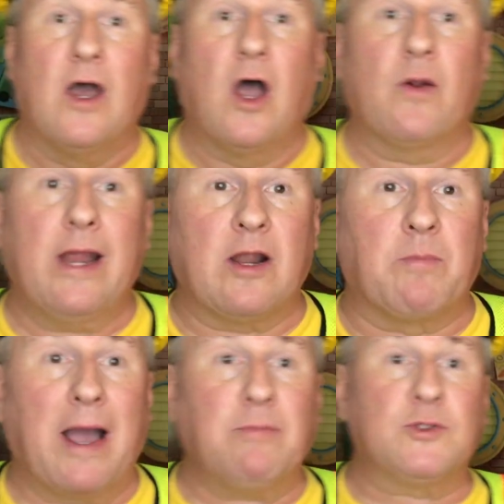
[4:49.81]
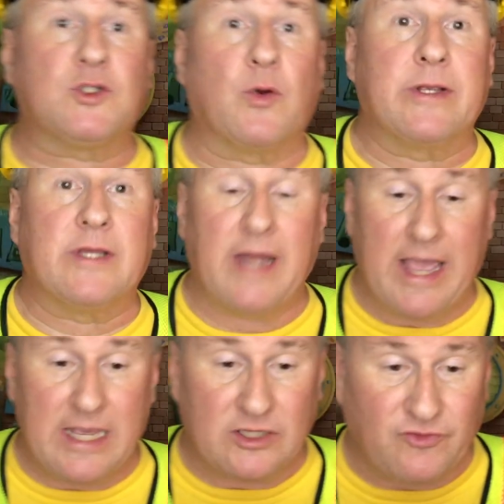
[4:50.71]
All right, our Bible story
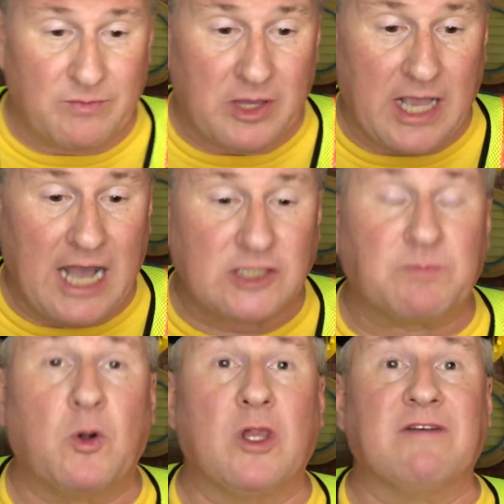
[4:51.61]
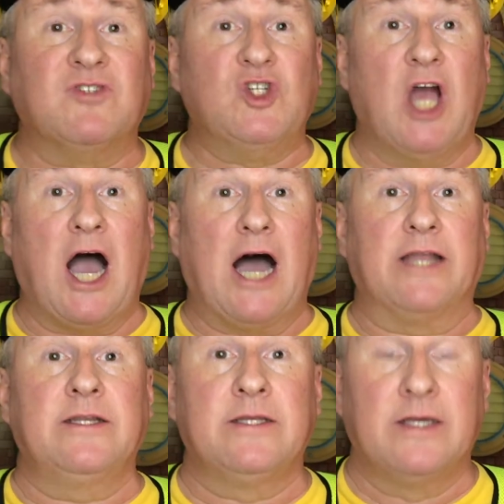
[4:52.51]
today is from the Gospel of
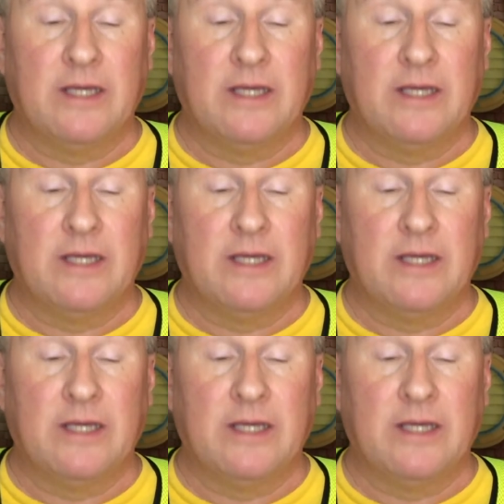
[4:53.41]
John,